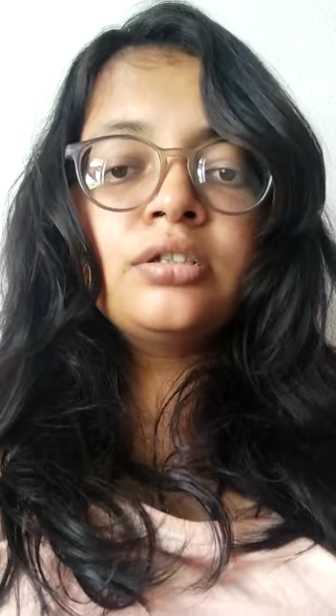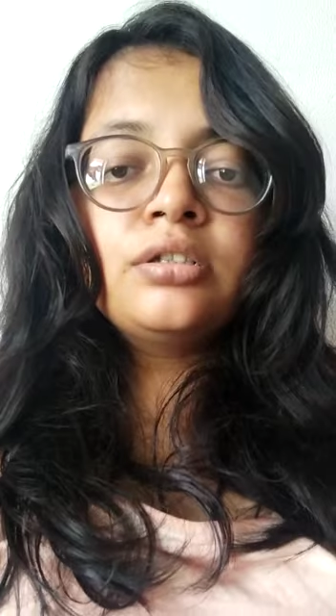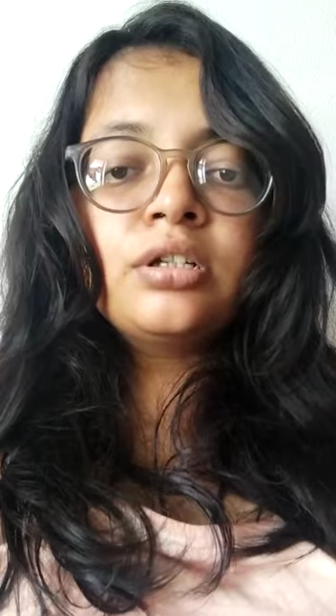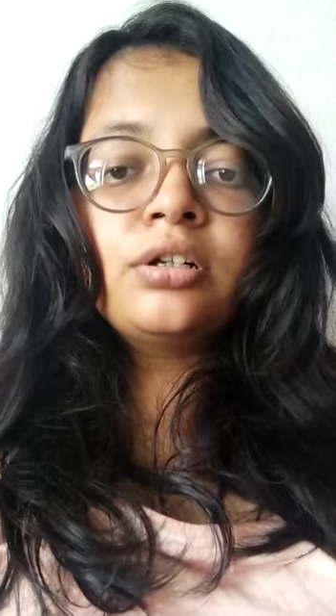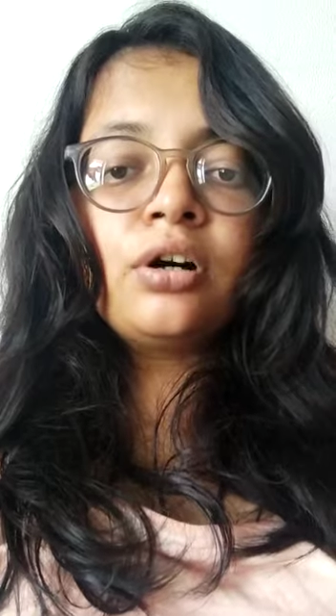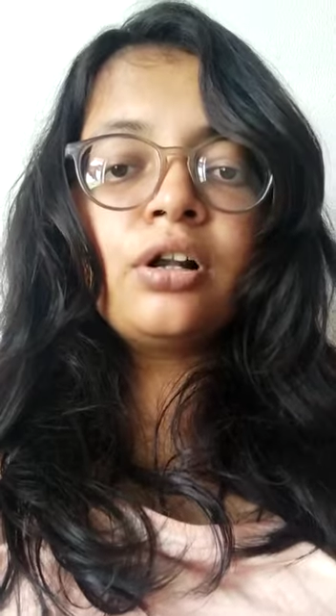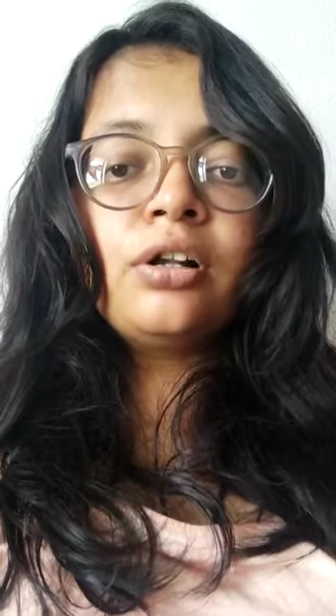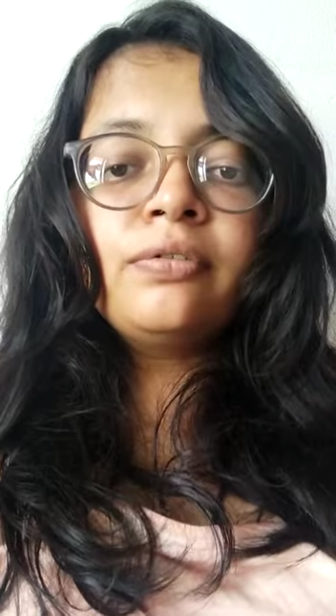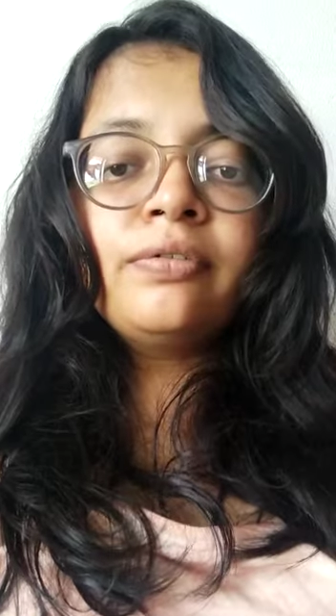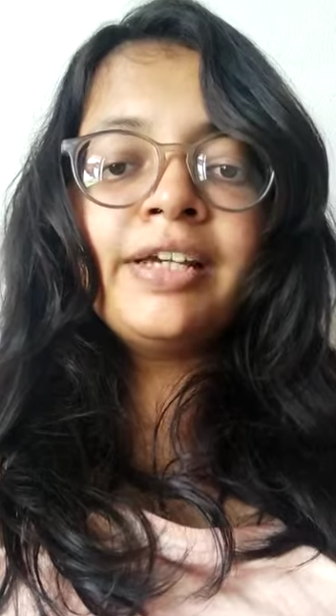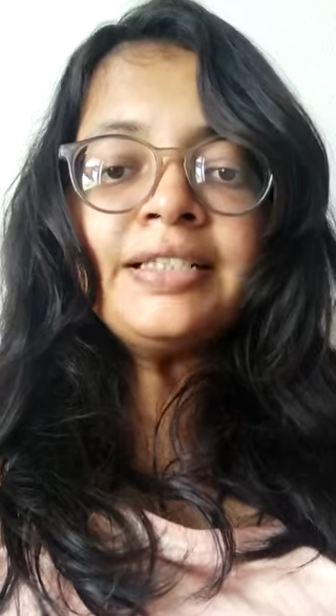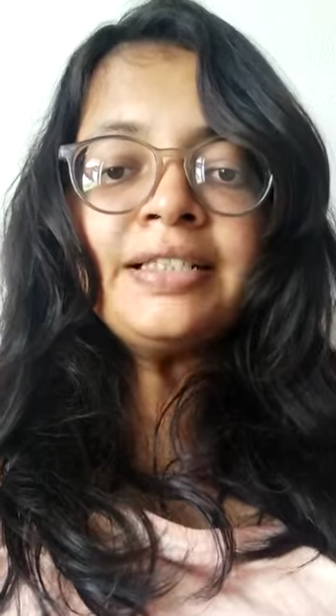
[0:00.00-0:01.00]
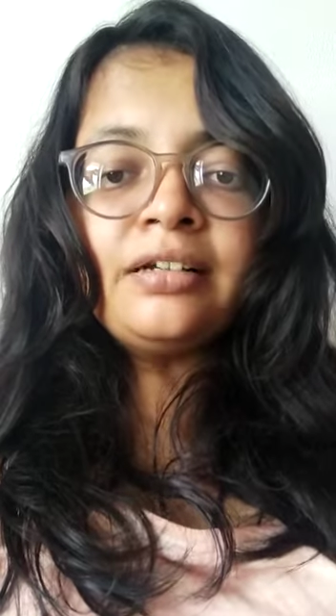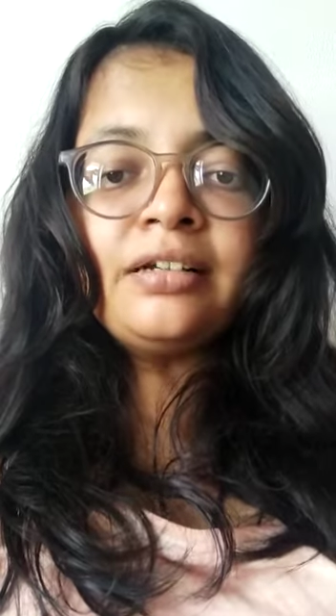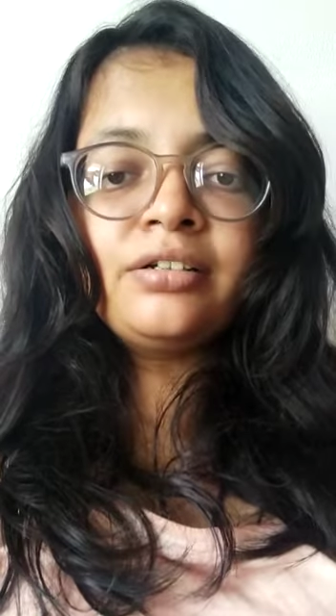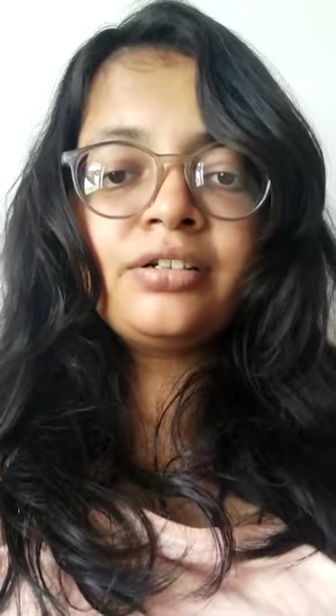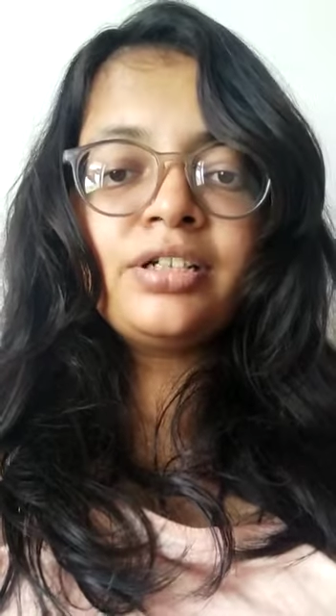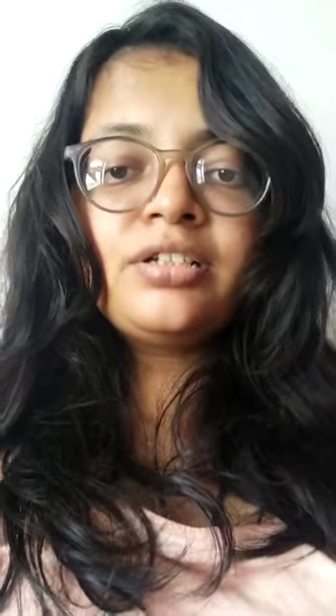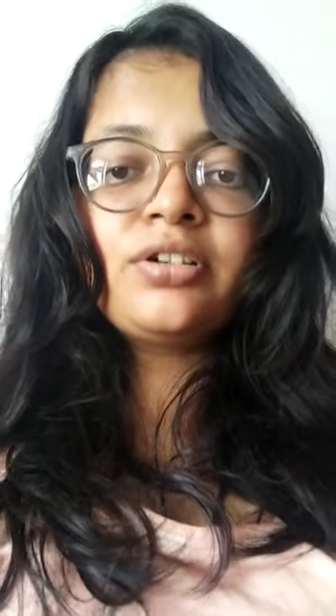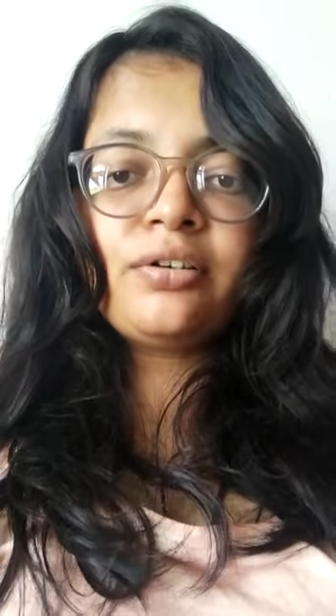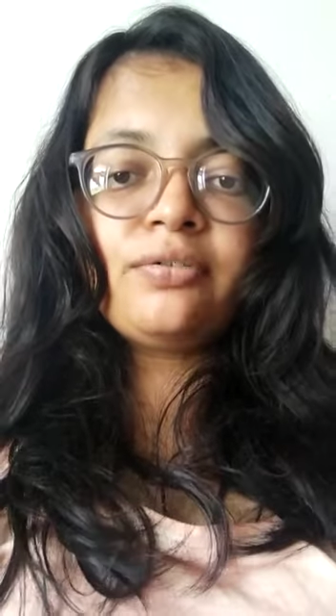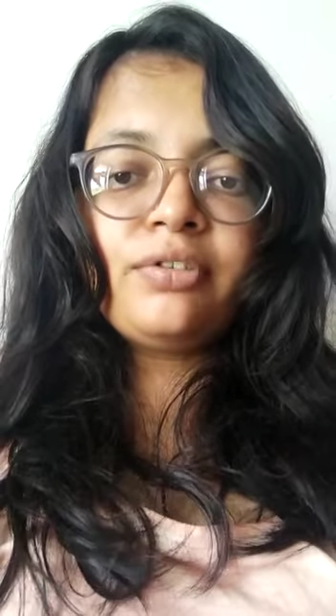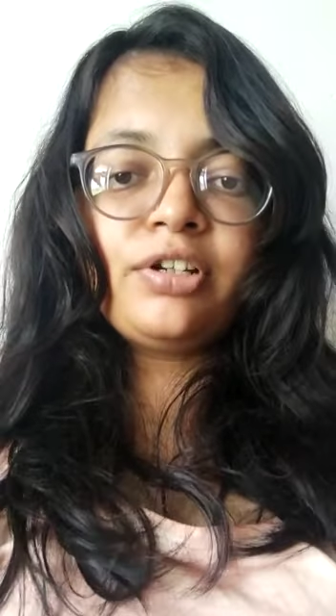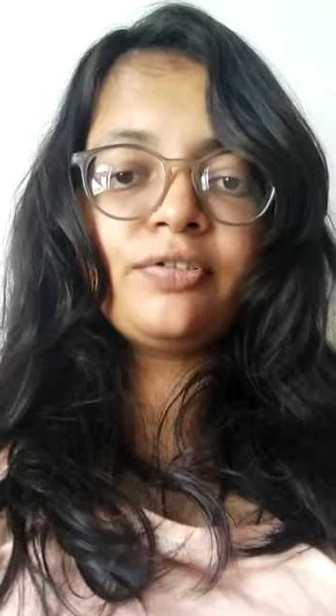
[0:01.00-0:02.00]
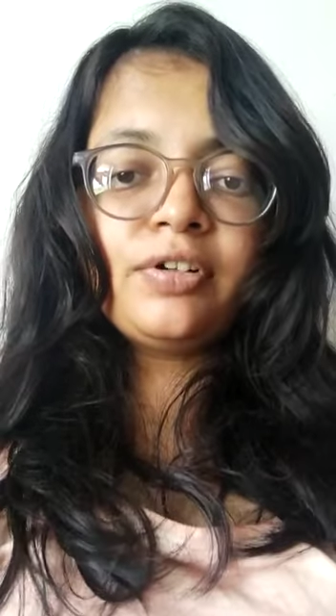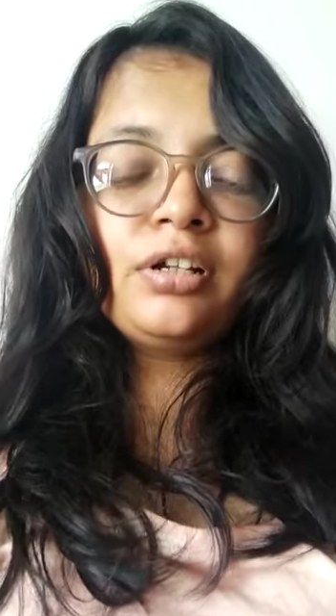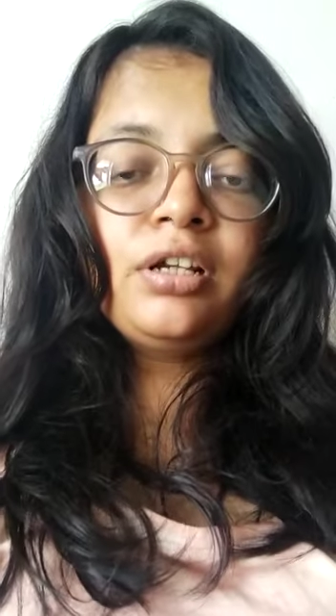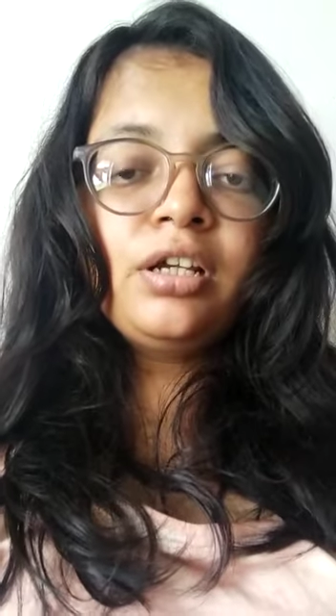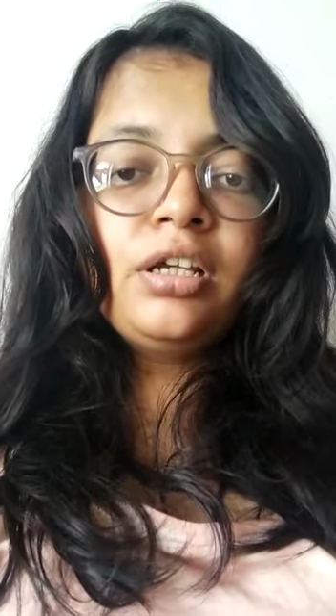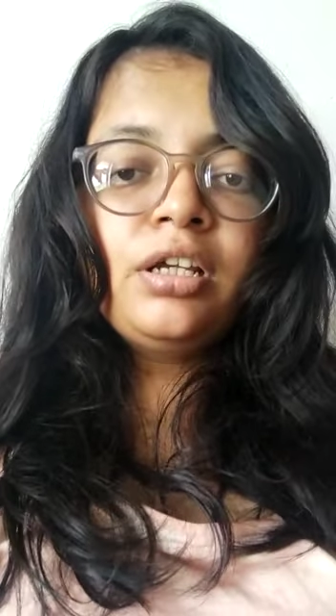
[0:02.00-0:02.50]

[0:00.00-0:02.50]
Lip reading: Sir always encouraged everyone.